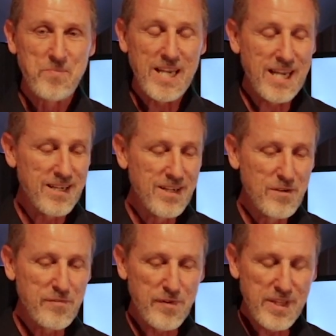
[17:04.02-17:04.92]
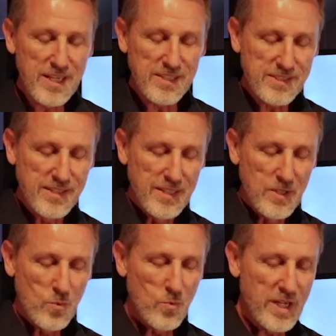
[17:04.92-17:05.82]
And for this,
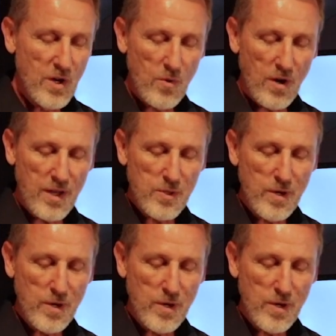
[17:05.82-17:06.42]
we go all the